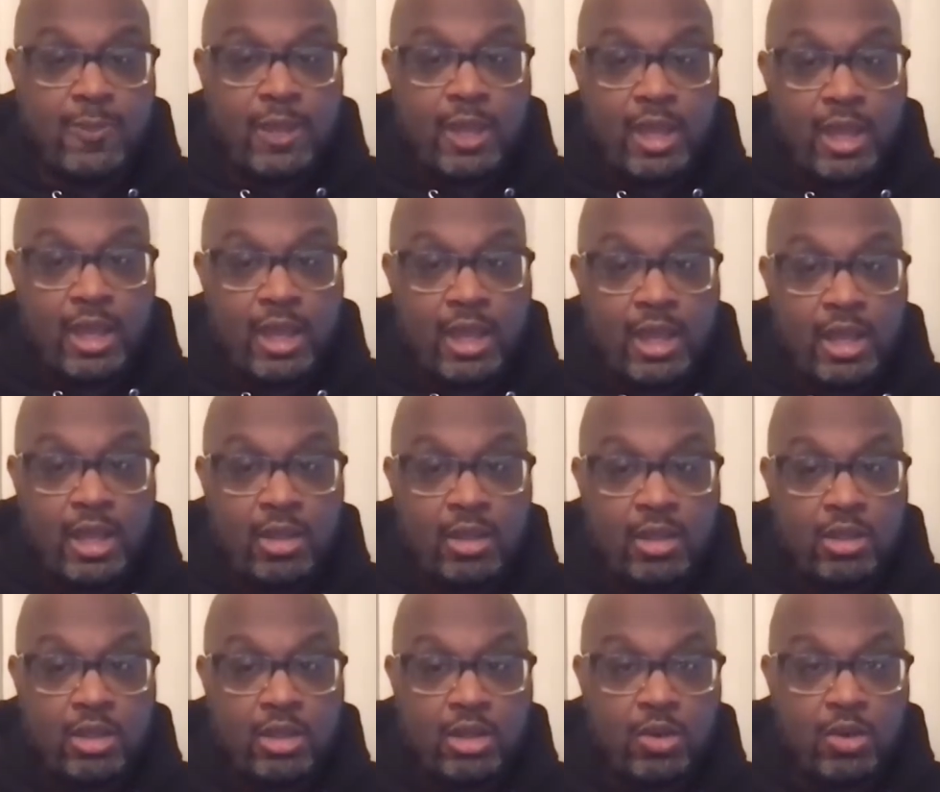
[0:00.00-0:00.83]

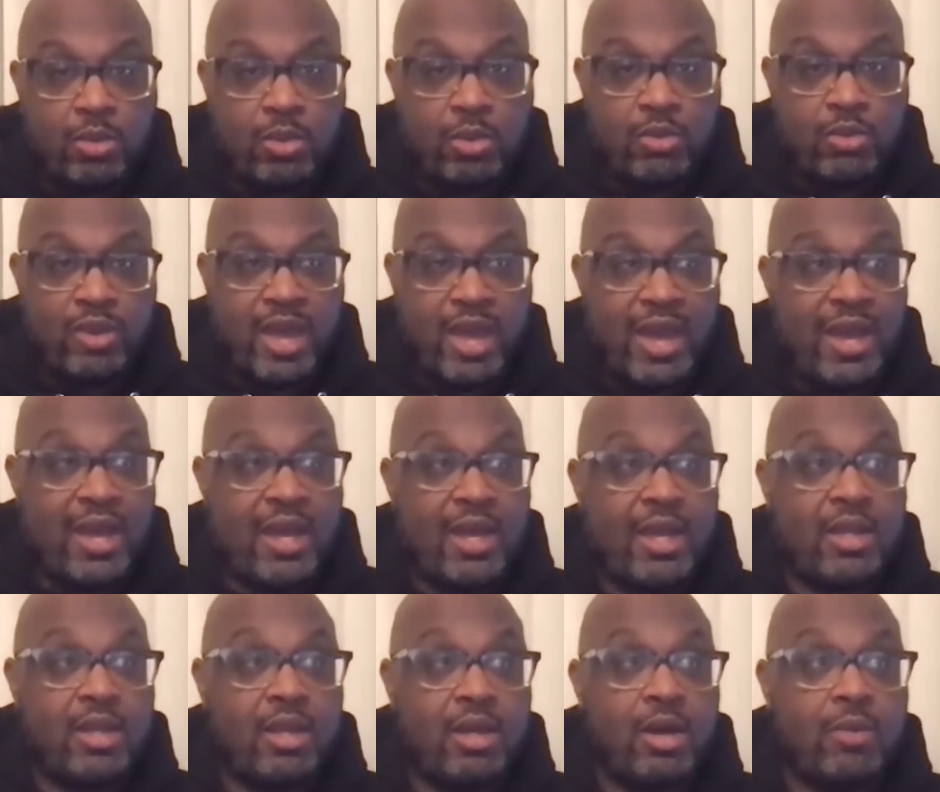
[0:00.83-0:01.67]
and you know we've
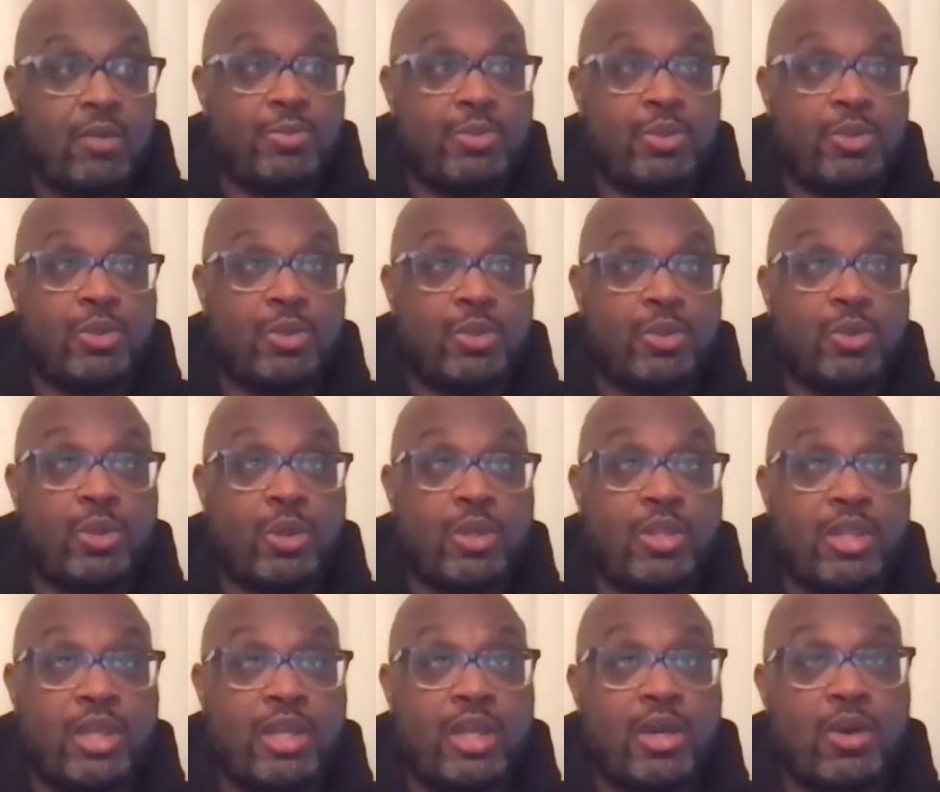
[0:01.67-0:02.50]
had up to
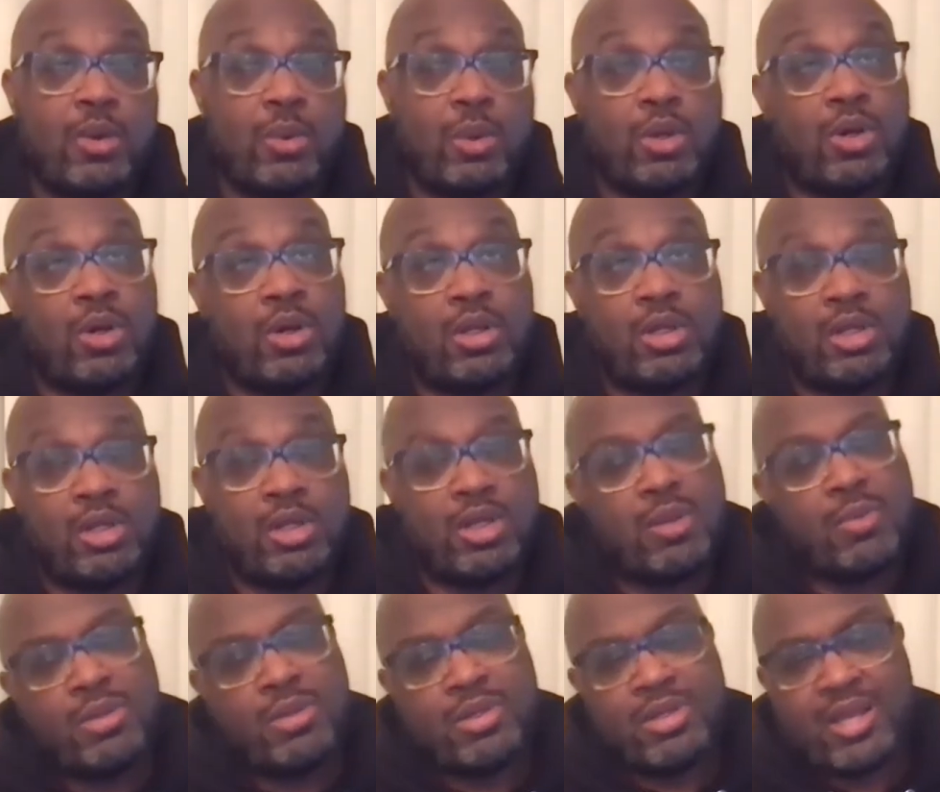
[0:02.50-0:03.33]
i think going on the
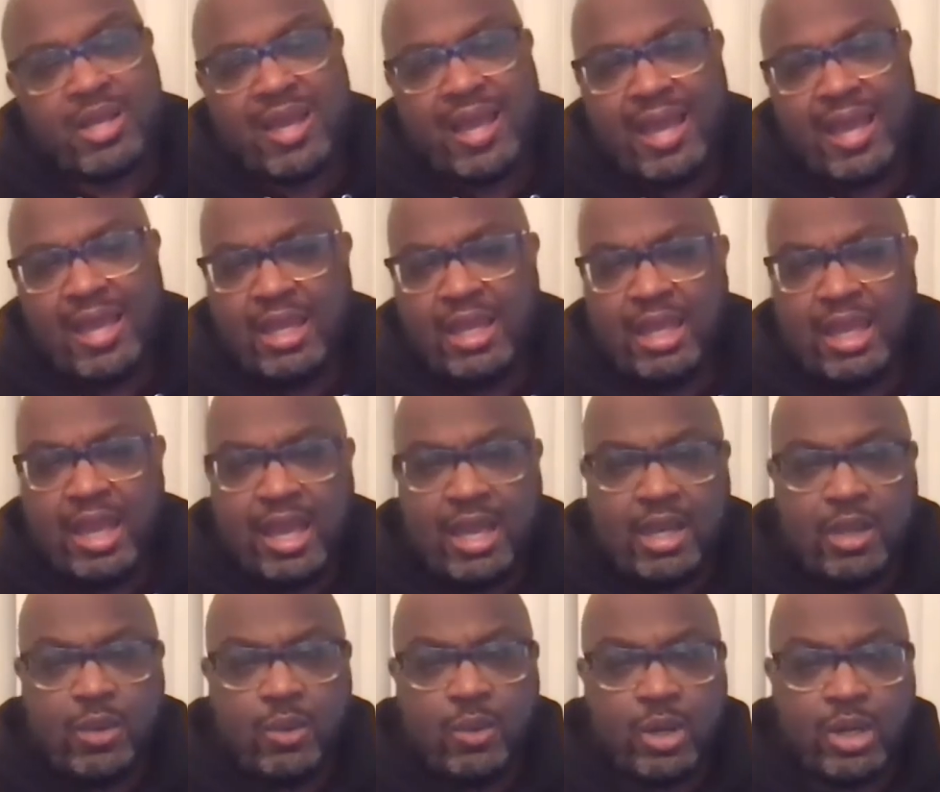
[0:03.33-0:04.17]
numbers like 80
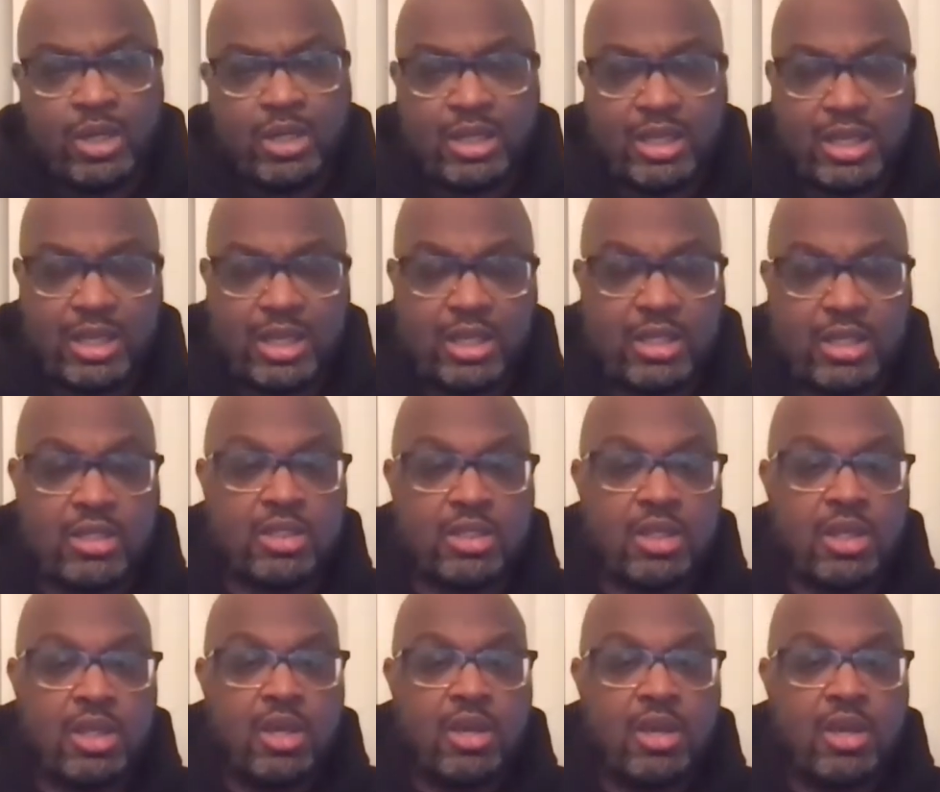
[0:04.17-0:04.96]
81 kids